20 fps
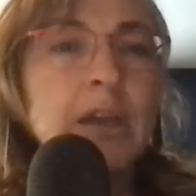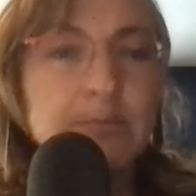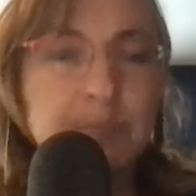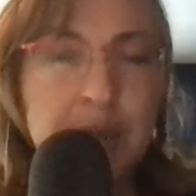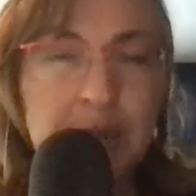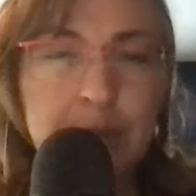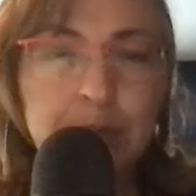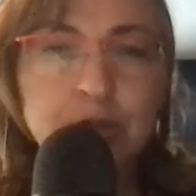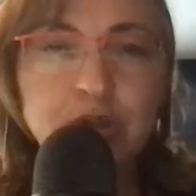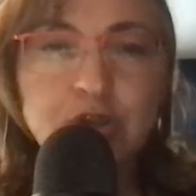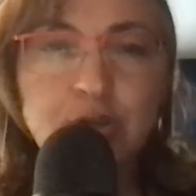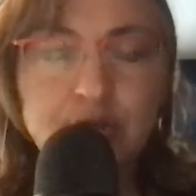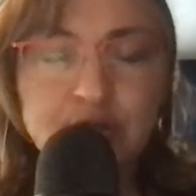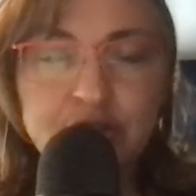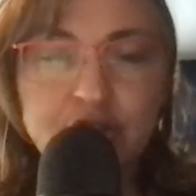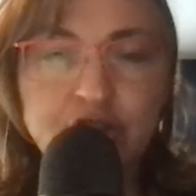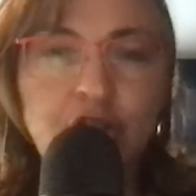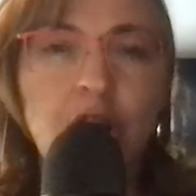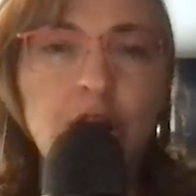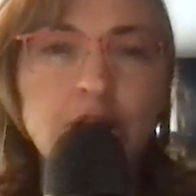people chose the
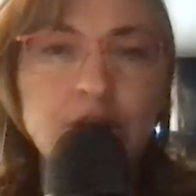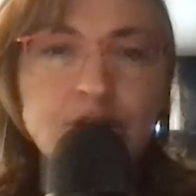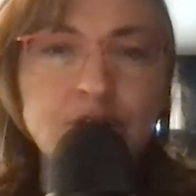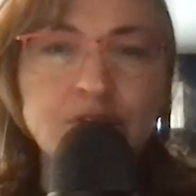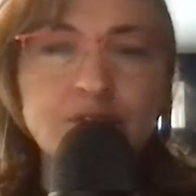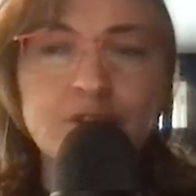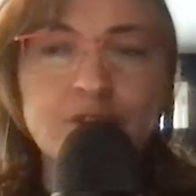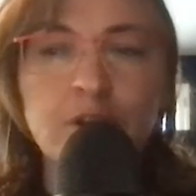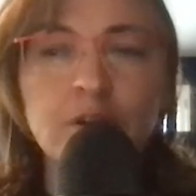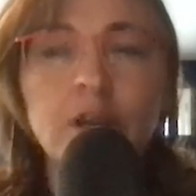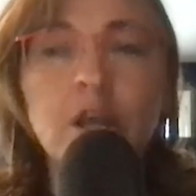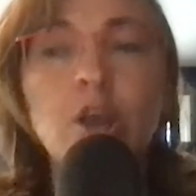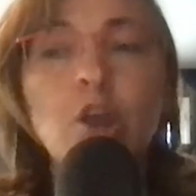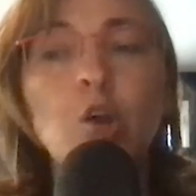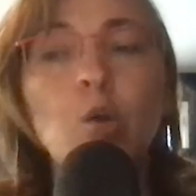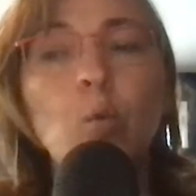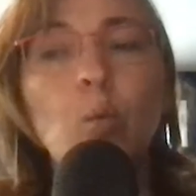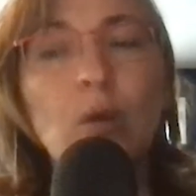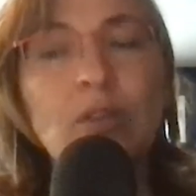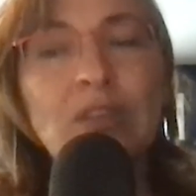chocolate dessert.
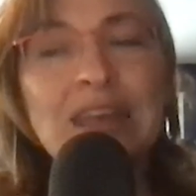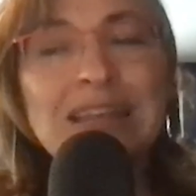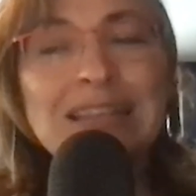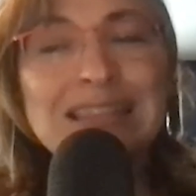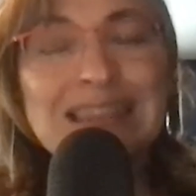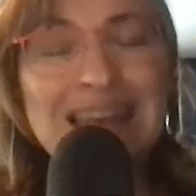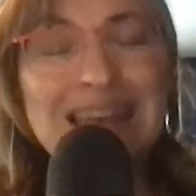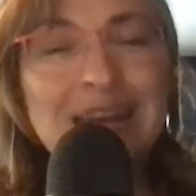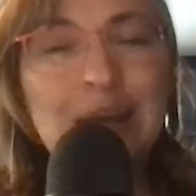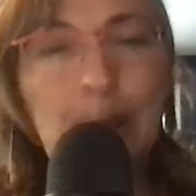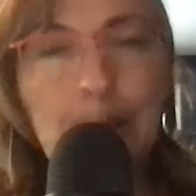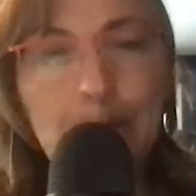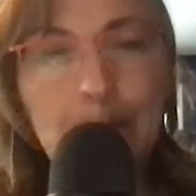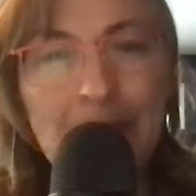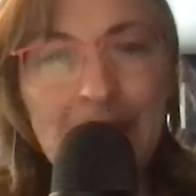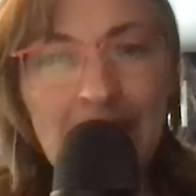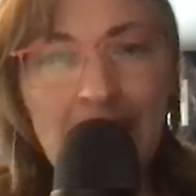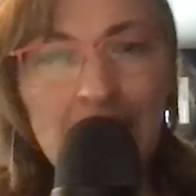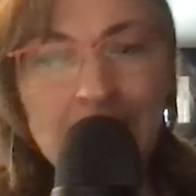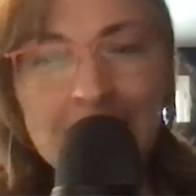When they lit
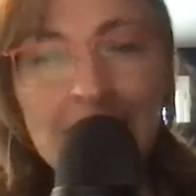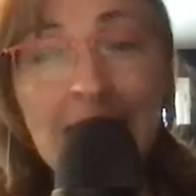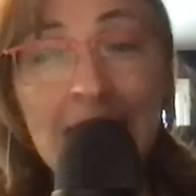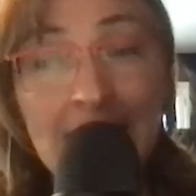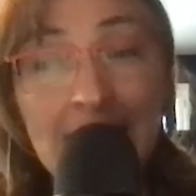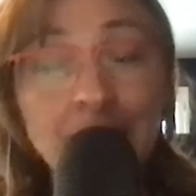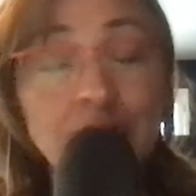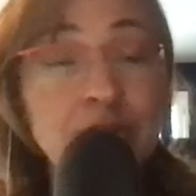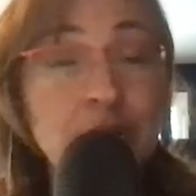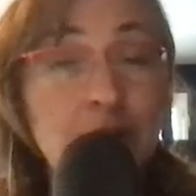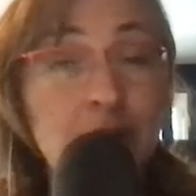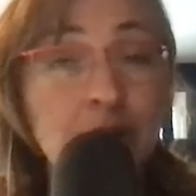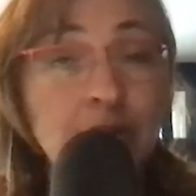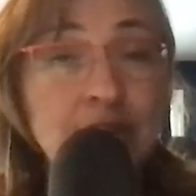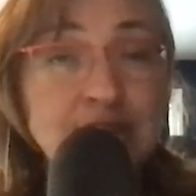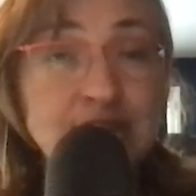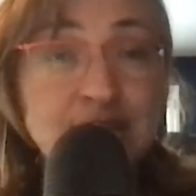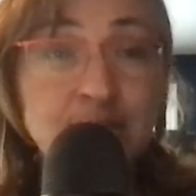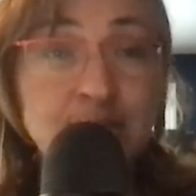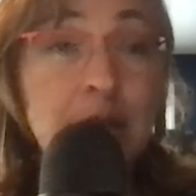a candle
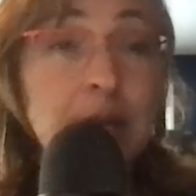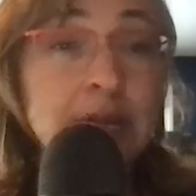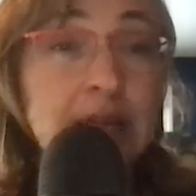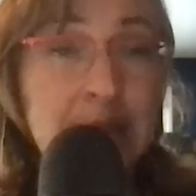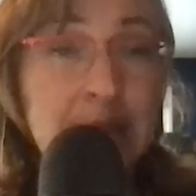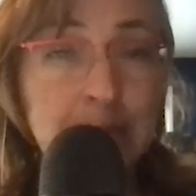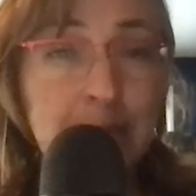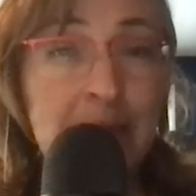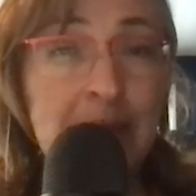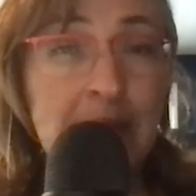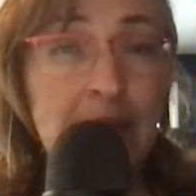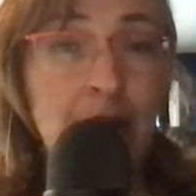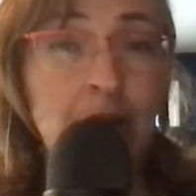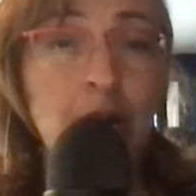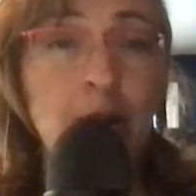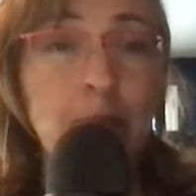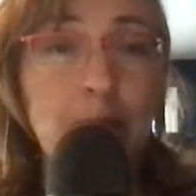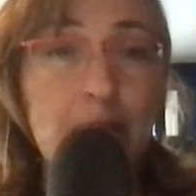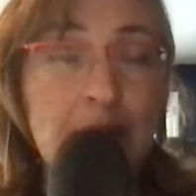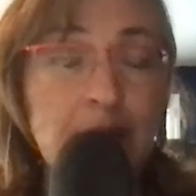that smelled like pear,
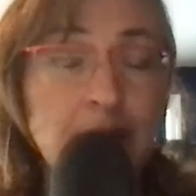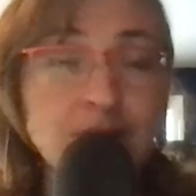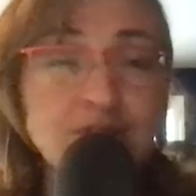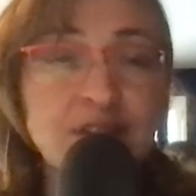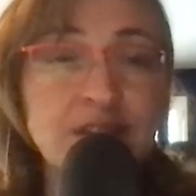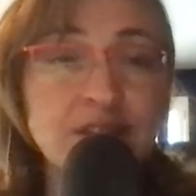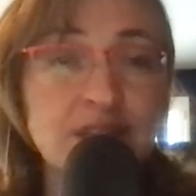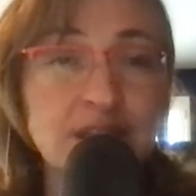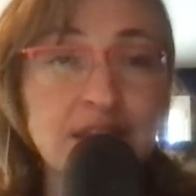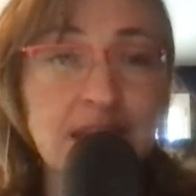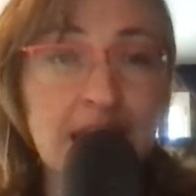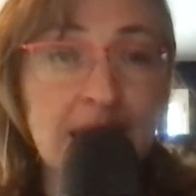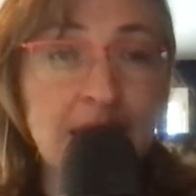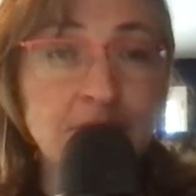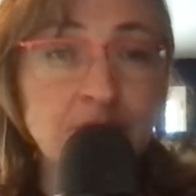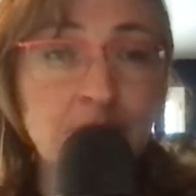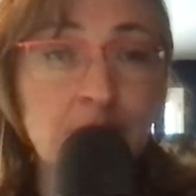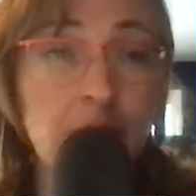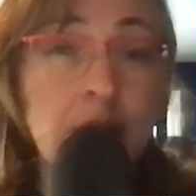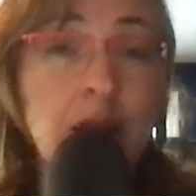a pear scented
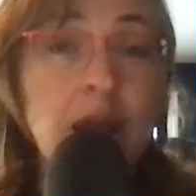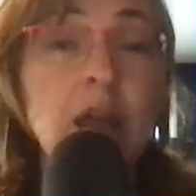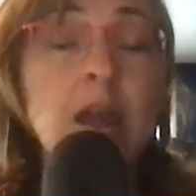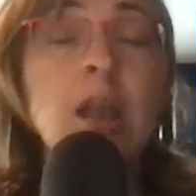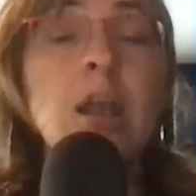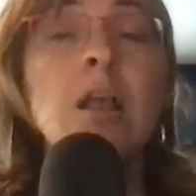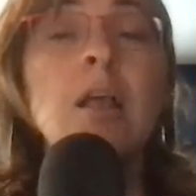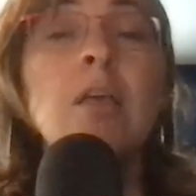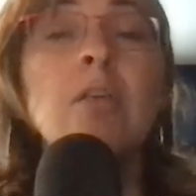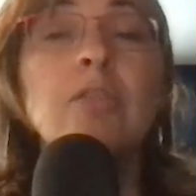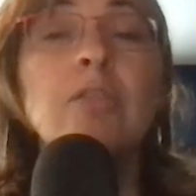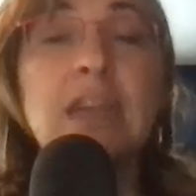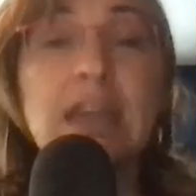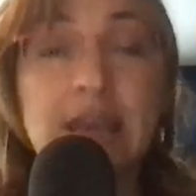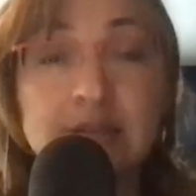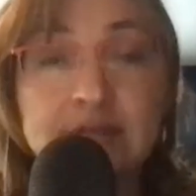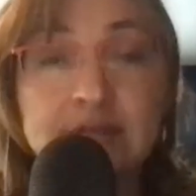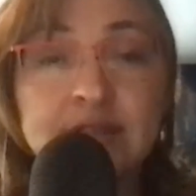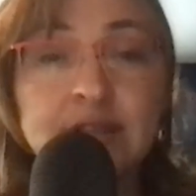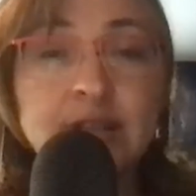candle, the
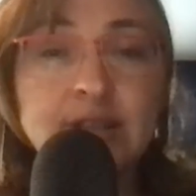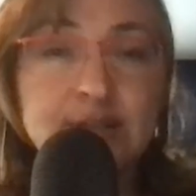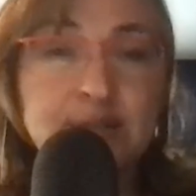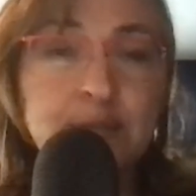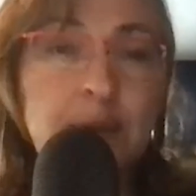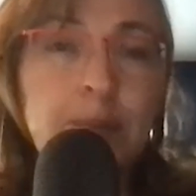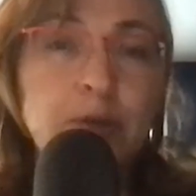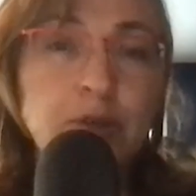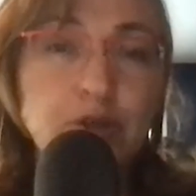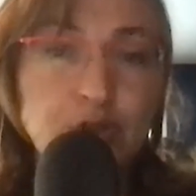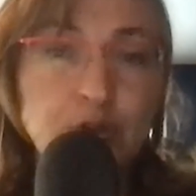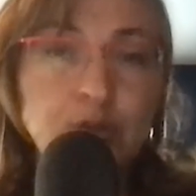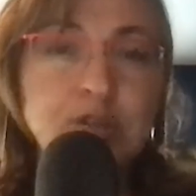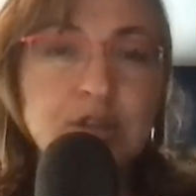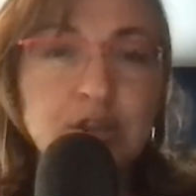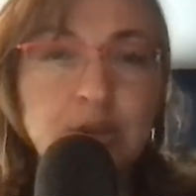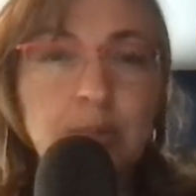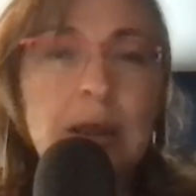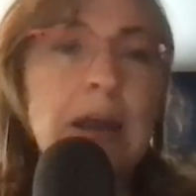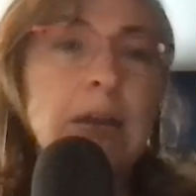incidence of people choosing
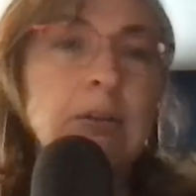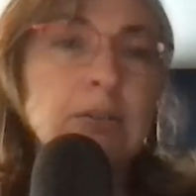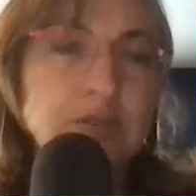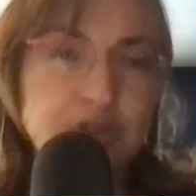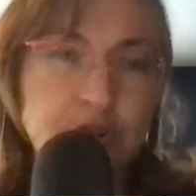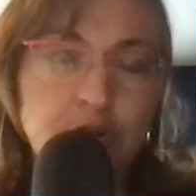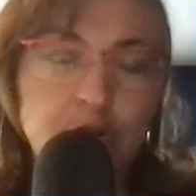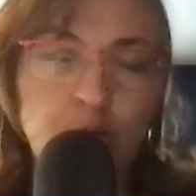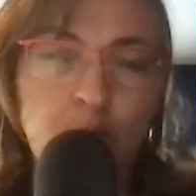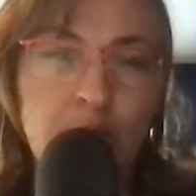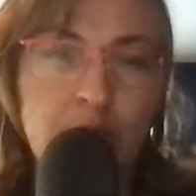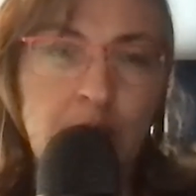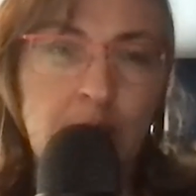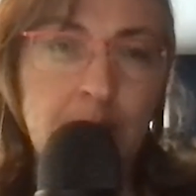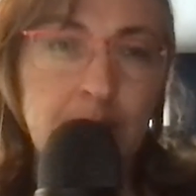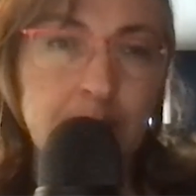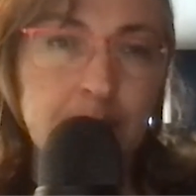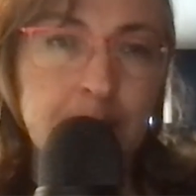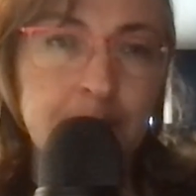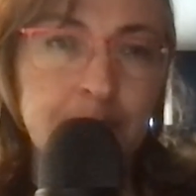the pear dessert went up.